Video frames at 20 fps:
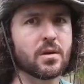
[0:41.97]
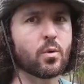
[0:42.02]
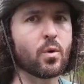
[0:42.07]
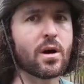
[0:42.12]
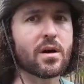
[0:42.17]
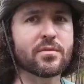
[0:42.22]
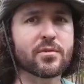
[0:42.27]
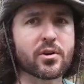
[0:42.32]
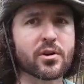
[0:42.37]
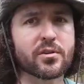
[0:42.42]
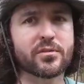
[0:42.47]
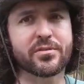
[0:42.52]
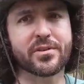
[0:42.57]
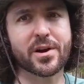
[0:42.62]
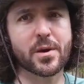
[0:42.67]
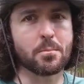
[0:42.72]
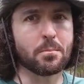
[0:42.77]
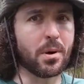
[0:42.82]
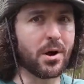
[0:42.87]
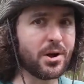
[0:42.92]
Guava are
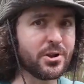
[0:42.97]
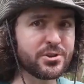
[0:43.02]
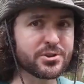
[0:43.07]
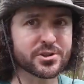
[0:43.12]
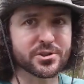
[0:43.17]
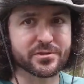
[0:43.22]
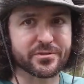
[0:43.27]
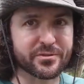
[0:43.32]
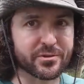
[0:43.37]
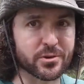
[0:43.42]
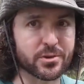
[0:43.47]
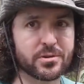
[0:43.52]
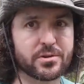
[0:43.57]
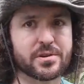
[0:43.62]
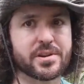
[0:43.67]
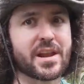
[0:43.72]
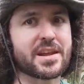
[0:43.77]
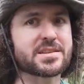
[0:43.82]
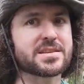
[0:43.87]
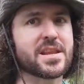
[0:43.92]
very pungent fruit,
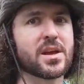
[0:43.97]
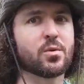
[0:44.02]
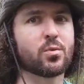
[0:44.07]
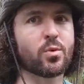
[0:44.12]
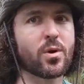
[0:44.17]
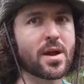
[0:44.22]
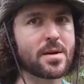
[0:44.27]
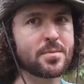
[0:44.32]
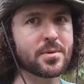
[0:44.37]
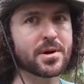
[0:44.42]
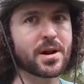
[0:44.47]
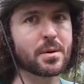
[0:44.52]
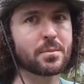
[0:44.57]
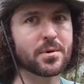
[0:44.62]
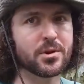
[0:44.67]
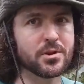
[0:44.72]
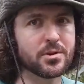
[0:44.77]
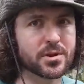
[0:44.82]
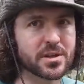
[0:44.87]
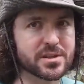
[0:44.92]
and as they ripen up,
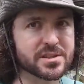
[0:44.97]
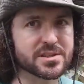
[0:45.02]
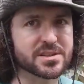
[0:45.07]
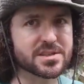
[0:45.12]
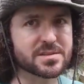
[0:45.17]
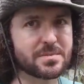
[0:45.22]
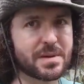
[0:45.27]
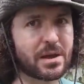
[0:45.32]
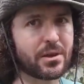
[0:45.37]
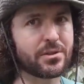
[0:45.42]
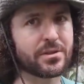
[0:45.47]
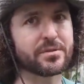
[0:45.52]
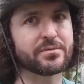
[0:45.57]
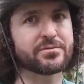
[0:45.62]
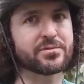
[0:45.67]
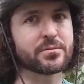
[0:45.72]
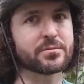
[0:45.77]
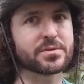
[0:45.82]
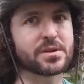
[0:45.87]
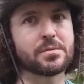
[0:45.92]
you can smell them
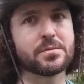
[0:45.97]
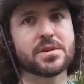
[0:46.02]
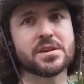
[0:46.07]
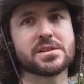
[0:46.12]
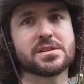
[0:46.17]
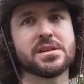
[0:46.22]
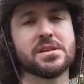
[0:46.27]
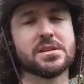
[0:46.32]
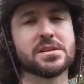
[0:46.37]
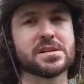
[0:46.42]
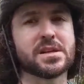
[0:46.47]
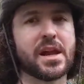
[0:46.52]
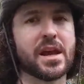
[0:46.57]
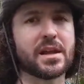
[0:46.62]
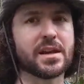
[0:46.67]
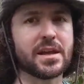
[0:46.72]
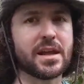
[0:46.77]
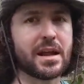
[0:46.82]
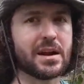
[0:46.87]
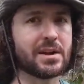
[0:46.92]
from some distance,
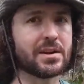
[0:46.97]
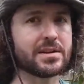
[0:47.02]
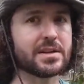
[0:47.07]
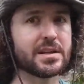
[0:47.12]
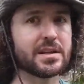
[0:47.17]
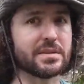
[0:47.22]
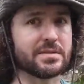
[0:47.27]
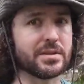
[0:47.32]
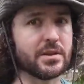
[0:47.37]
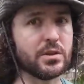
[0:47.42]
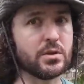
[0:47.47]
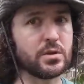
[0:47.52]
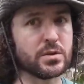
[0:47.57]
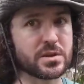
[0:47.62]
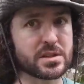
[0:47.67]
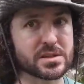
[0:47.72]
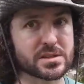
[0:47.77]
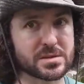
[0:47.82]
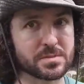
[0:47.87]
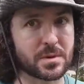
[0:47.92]
and guaranteed if you
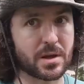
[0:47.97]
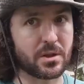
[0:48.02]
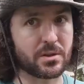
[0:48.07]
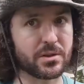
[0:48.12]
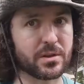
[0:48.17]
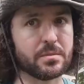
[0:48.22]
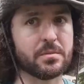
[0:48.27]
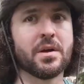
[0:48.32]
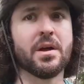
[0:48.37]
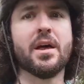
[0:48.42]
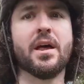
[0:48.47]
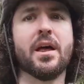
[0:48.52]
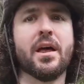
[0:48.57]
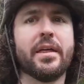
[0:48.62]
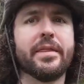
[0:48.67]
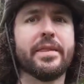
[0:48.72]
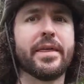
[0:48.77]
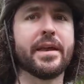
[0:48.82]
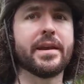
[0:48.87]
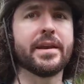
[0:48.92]
can smell them,
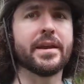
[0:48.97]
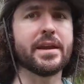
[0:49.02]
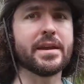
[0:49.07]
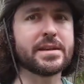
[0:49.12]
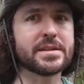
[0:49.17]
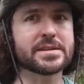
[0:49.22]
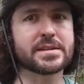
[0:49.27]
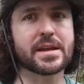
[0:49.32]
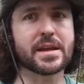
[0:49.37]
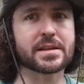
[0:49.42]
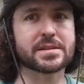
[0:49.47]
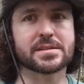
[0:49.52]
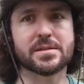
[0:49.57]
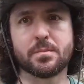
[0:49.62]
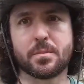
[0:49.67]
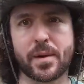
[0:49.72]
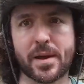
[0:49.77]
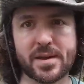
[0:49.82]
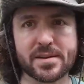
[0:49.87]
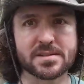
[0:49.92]
then insects and
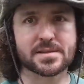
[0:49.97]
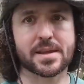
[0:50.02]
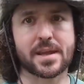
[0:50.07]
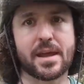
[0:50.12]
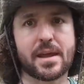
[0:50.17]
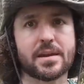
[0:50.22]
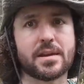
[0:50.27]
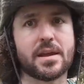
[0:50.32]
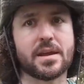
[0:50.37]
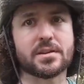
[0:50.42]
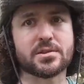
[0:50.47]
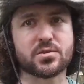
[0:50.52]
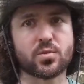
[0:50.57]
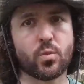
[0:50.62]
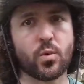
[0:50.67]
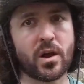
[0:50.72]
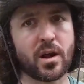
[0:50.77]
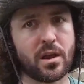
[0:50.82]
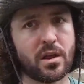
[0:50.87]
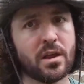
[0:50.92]
pests can as
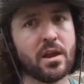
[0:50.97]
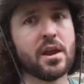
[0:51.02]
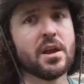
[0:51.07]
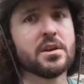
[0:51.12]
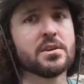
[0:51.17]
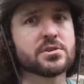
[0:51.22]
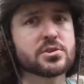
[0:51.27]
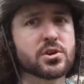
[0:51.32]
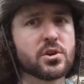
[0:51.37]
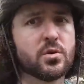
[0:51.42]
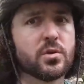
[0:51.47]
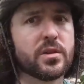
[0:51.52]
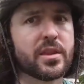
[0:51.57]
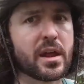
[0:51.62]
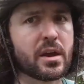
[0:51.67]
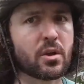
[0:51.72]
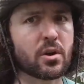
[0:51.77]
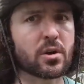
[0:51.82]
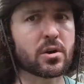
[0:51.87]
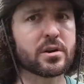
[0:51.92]
well. So
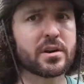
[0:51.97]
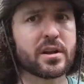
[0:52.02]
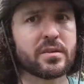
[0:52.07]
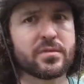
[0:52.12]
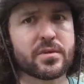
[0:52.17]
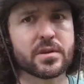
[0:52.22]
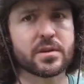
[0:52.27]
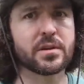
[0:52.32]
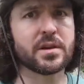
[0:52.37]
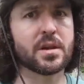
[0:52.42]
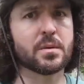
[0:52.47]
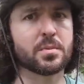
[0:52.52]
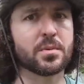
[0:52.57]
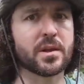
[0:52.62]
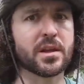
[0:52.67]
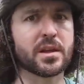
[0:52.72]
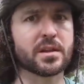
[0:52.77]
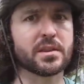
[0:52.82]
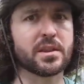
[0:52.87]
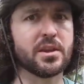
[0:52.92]
they are definitely a
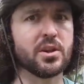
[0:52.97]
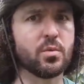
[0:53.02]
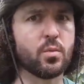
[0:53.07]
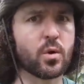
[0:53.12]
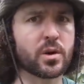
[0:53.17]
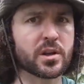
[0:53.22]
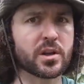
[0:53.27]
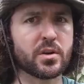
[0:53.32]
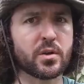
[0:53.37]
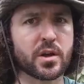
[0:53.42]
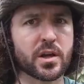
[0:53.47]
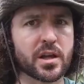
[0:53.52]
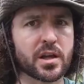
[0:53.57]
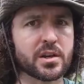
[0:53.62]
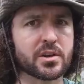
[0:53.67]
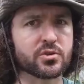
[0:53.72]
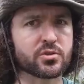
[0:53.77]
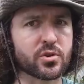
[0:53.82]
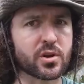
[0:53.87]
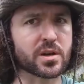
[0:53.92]
plant that you want to go ahead
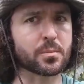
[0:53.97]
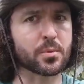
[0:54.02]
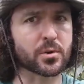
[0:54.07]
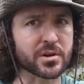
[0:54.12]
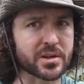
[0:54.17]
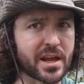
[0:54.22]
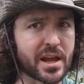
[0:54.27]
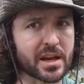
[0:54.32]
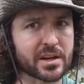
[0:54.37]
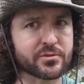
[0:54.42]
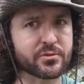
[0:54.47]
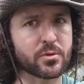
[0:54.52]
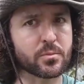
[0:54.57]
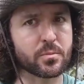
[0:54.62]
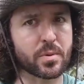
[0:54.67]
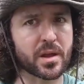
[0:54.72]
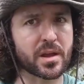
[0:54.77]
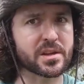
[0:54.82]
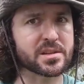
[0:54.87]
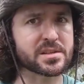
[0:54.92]
and try to protect from
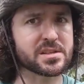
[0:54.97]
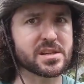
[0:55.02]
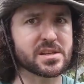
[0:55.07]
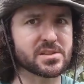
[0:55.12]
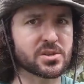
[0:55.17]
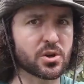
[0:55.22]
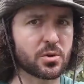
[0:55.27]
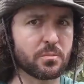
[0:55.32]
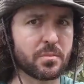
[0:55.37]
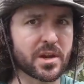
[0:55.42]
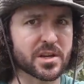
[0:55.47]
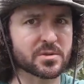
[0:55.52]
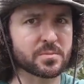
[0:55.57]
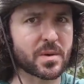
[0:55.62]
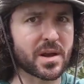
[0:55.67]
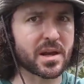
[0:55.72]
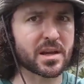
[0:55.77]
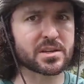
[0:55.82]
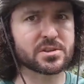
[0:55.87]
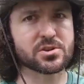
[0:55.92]
pests. These little mesh
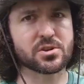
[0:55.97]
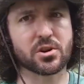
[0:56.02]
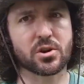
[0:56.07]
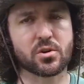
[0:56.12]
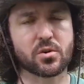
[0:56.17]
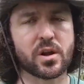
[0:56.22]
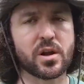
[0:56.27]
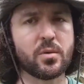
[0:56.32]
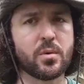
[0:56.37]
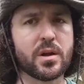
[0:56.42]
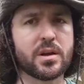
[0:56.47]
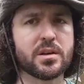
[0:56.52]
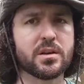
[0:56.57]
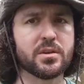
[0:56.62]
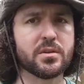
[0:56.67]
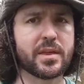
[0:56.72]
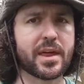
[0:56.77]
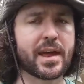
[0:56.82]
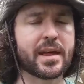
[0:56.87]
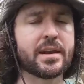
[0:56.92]
baggies are a great way to
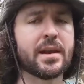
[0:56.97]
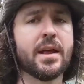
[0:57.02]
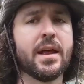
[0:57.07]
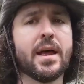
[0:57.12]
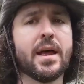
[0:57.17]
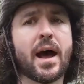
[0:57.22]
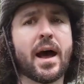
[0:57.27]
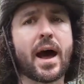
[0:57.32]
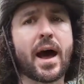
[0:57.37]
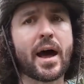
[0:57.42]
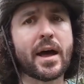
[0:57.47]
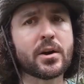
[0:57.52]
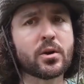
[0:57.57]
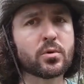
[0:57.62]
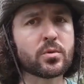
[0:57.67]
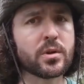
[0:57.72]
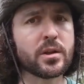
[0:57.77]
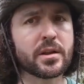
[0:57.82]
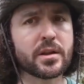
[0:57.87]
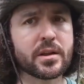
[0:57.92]
do that. I don't
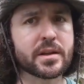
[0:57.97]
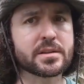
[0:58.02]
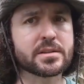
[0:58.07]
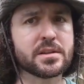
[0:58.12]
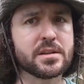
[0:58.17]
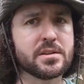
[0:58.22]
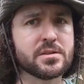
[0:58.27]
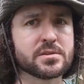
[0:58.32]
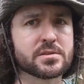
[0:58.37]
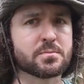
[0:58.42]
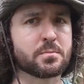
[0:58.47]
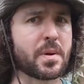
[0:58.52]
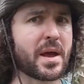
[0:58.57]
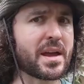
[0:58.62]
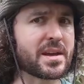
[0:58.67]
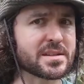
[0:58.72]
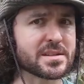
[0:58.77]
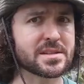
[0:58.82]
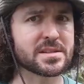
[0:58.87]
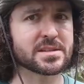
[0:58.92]
really like to use
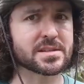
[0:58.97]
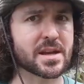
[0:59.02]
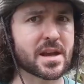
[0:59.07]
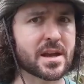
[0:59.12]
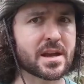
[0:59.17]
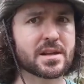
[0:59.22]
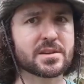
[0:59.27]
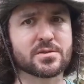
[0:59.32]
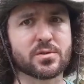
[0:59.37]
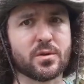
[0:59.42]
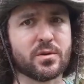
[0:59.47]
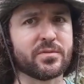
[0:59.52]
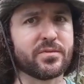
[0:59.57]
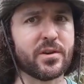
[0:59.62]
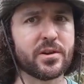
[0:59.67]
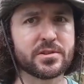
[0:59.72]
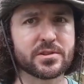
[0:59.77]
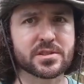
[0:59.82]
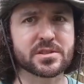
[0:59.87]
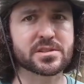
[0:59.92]
pesticides or
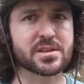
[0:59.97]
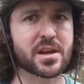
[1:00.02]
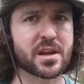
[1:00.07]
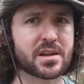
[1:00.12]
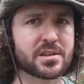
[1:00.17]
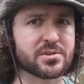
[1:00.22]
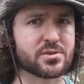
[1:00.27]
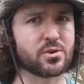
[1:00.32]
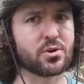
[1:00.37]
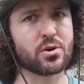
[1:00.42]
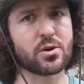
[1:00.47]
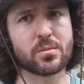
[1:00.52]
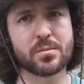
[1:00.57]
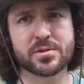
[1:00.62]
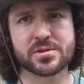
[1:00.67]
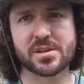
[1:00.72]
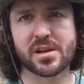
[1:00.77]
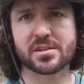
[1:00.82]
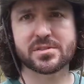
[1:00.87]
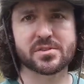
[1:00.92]
fungicides or
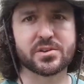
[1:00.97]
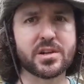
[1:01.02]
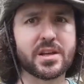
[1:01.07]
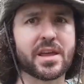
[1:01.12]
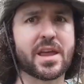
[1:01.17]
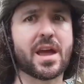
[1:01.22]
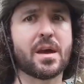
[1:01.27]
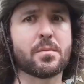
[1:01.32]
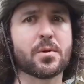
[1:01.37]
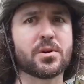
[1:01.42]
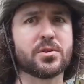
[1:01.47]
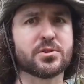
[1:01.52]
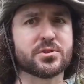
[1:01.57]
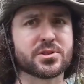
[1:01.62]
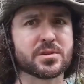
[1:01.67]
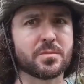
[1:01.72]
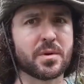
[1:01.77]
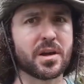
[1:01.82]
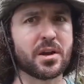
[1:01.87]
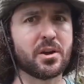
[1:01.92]
herbicides or any chemicals
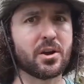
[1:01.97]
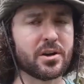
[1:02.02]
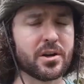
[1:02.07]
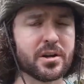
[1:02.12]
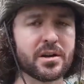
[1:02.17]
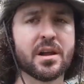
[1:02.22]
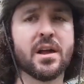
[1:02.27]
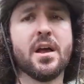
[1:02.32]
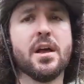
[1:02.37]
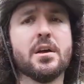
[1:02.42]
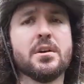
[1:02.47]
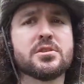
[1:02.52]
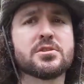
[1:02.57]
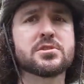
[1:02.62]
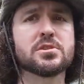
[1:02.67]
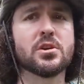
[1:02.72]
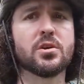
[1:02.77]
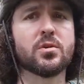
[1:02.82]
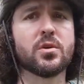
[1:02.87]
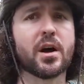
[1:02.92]
in my garden,
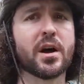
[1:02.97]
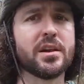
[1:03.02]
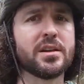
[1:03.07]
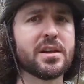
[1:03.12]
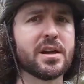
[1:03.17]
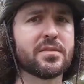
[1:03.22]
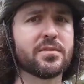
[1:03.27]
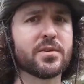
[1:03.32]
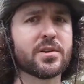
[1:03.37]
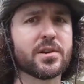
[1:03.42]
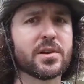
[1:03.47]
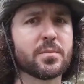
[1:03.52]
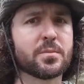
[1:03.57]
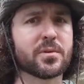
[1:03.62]
so I definitely